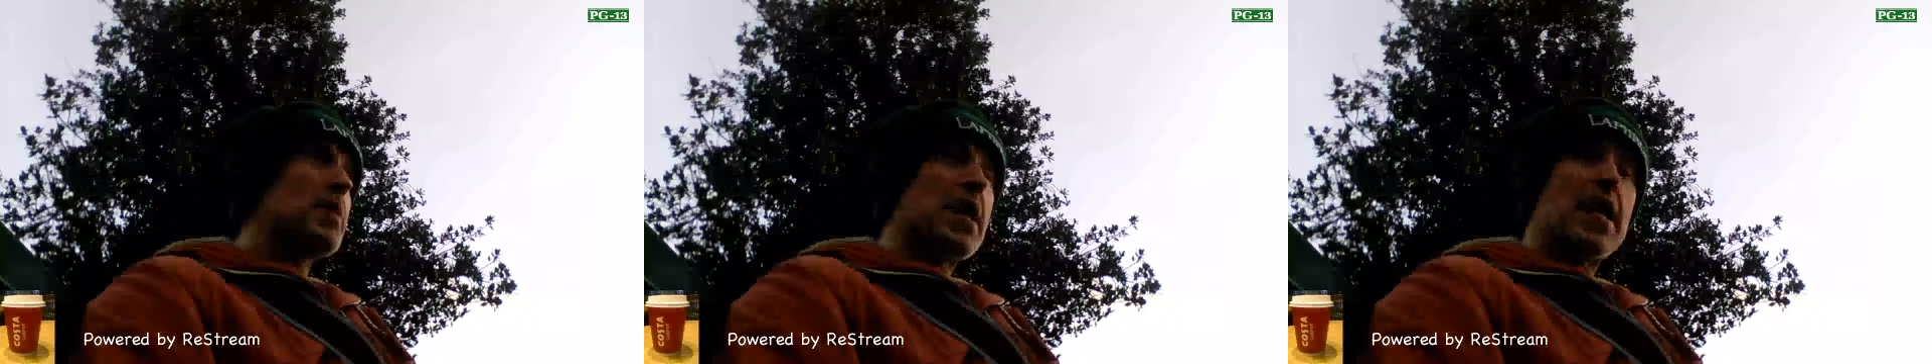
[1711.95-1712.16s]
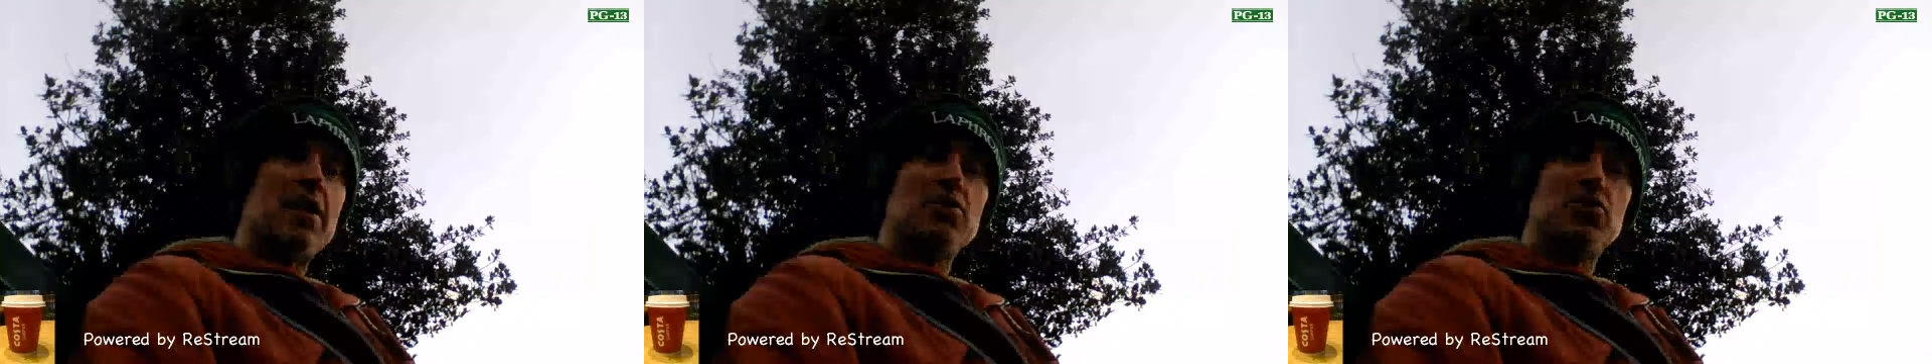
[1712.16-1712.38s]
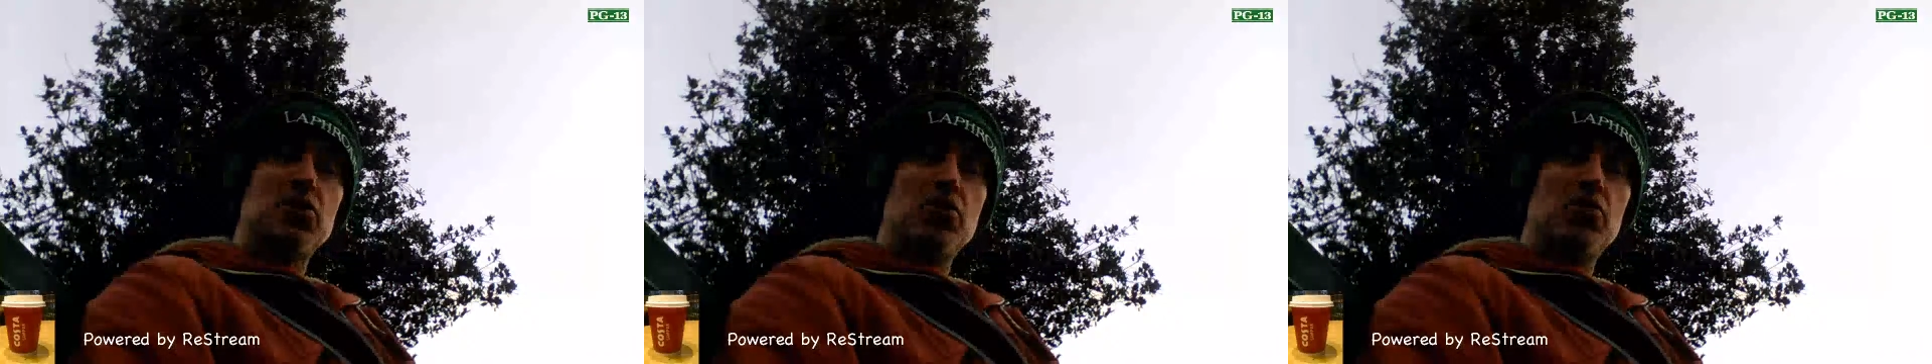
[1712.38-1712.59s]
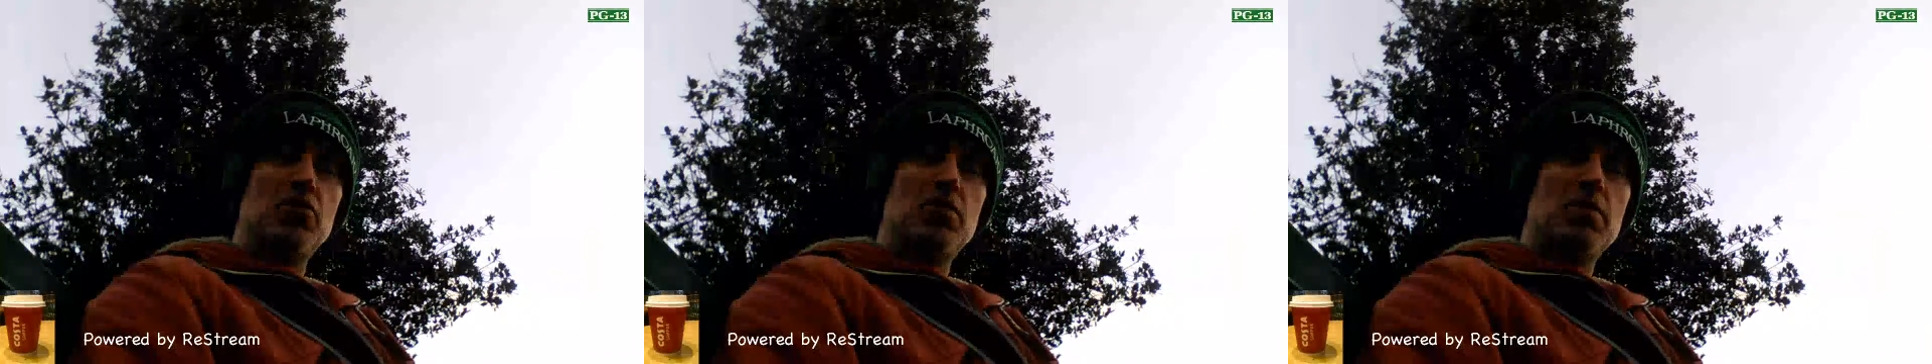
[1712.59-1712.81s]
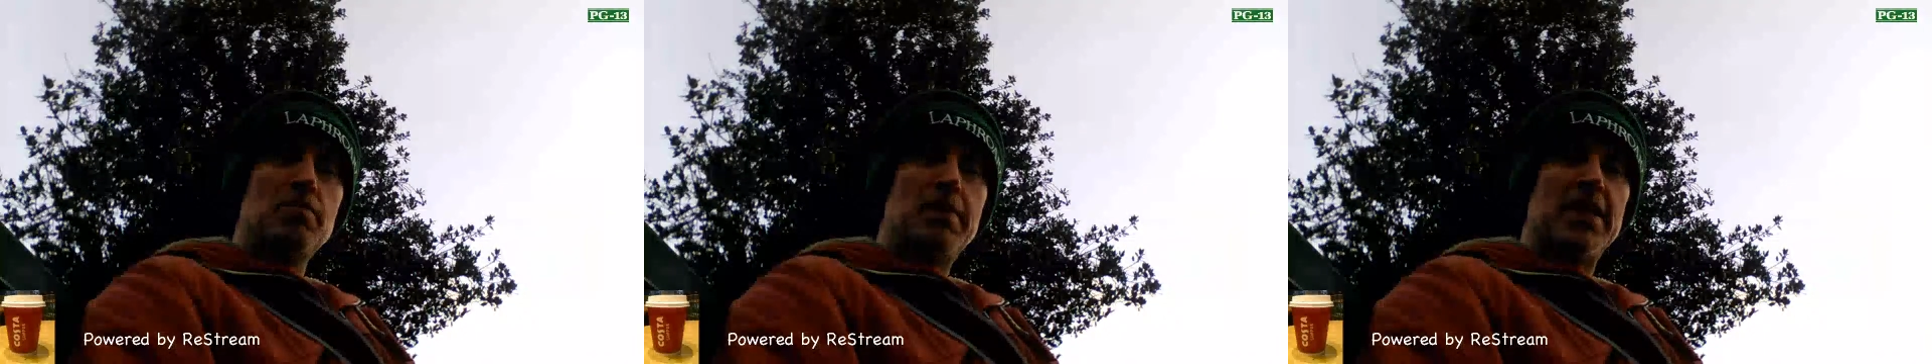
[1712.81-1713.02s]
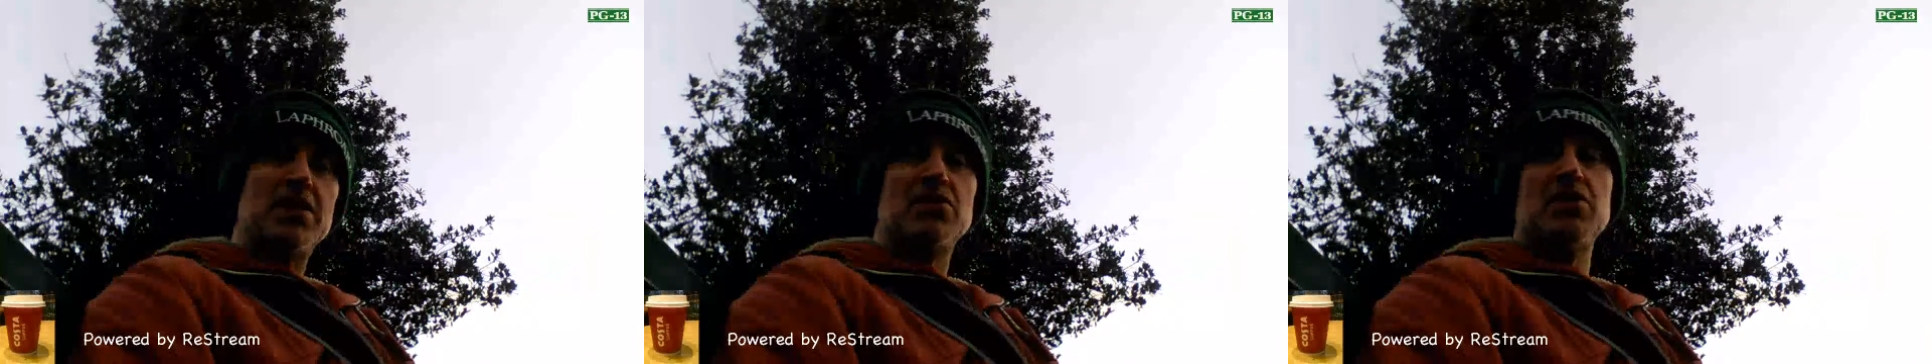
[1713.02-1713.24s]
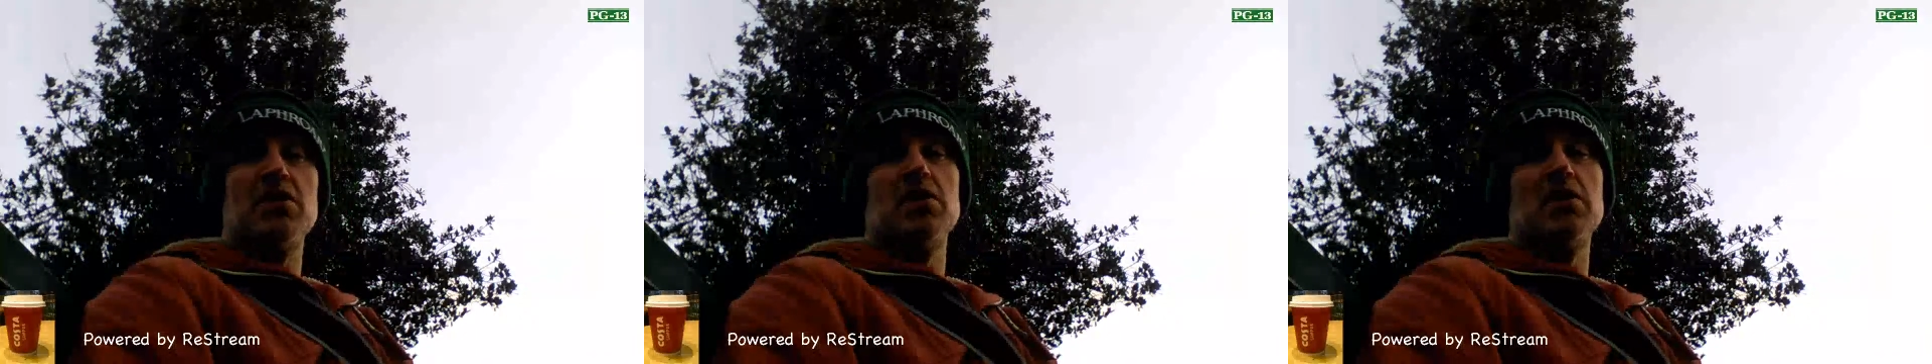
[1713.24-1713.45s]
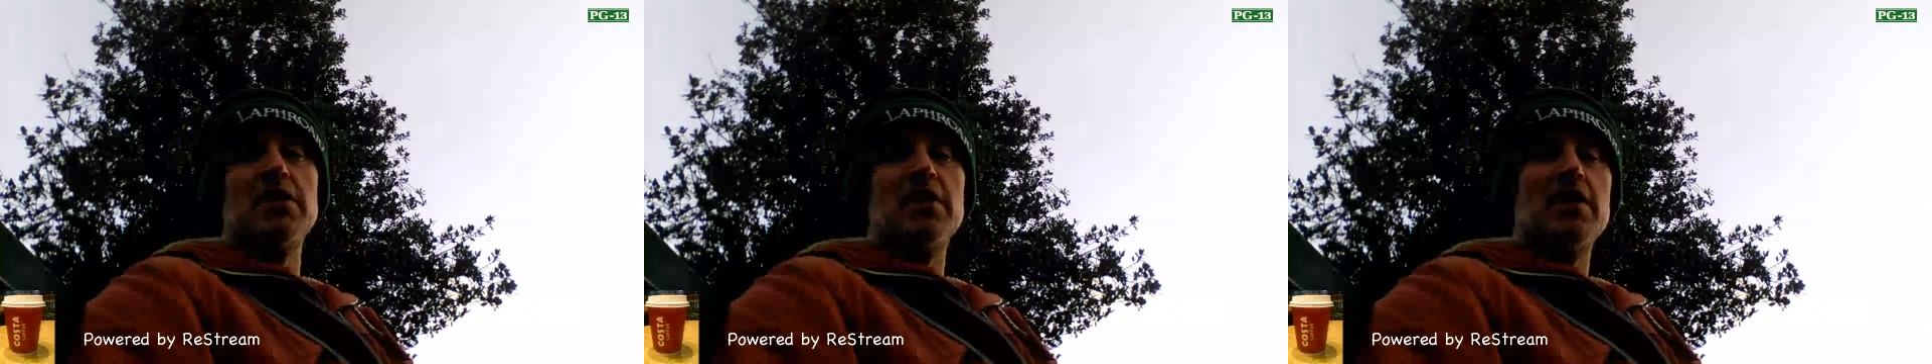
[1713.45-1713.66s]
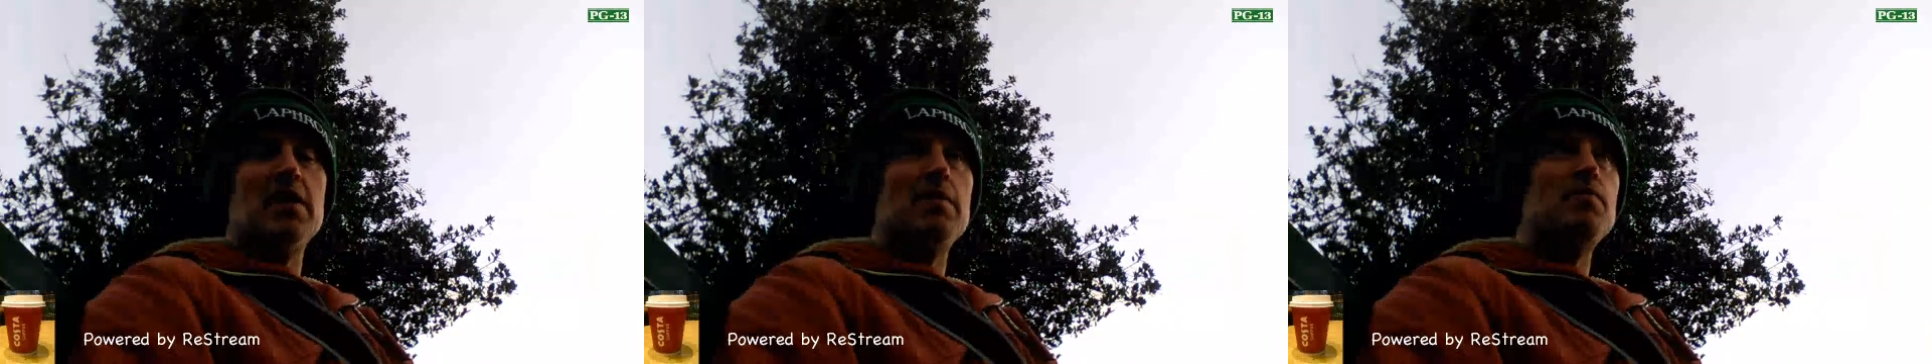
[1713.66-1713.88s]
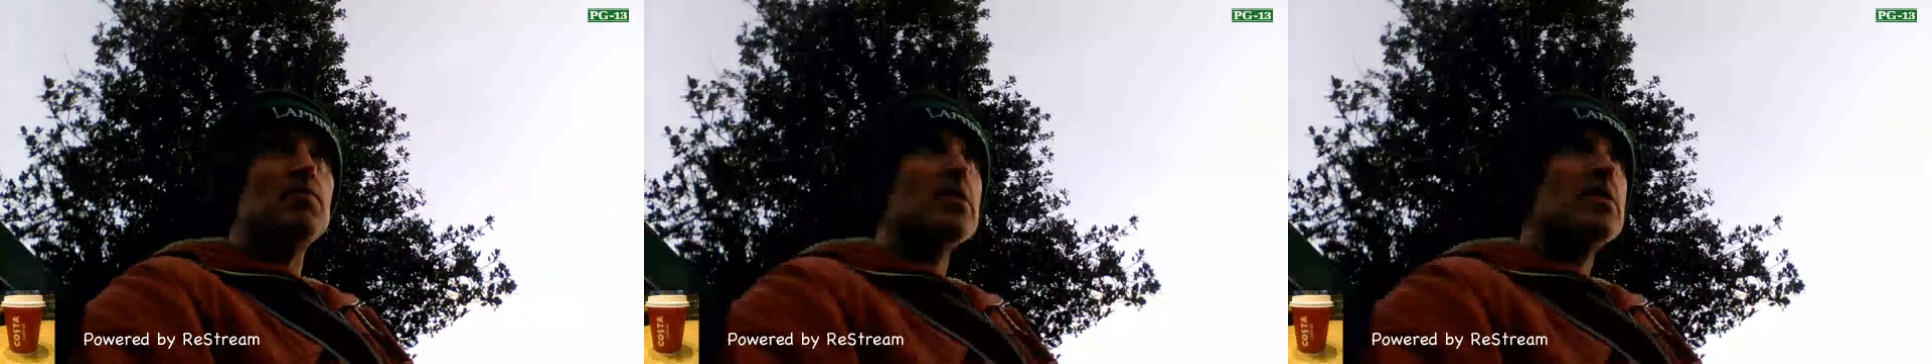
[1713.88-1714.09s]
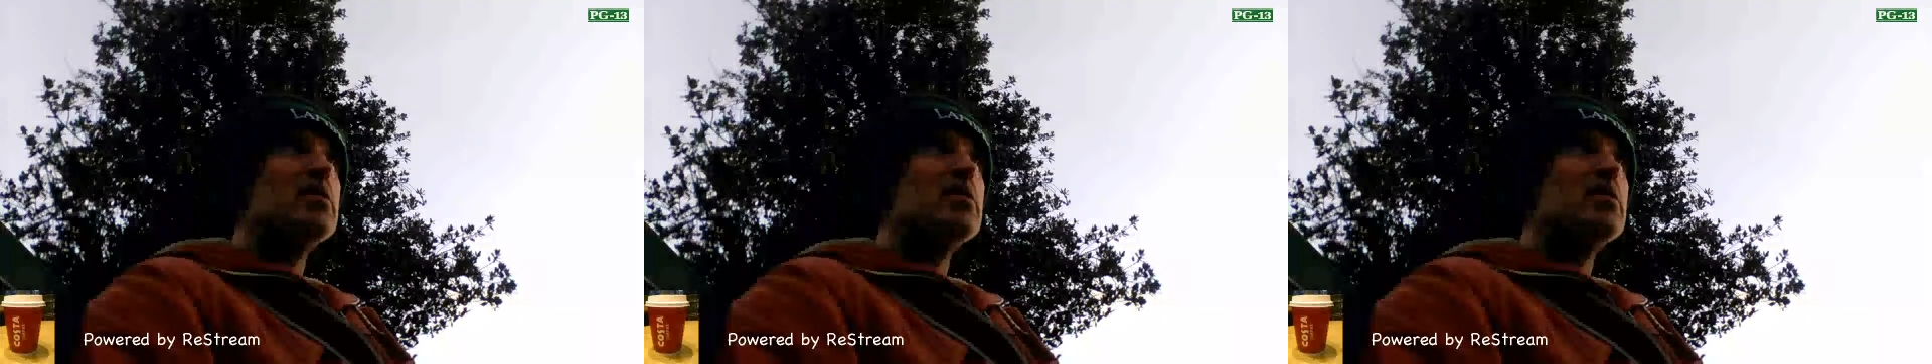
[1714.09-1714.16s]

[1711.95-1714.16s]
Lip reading: cartoon based on the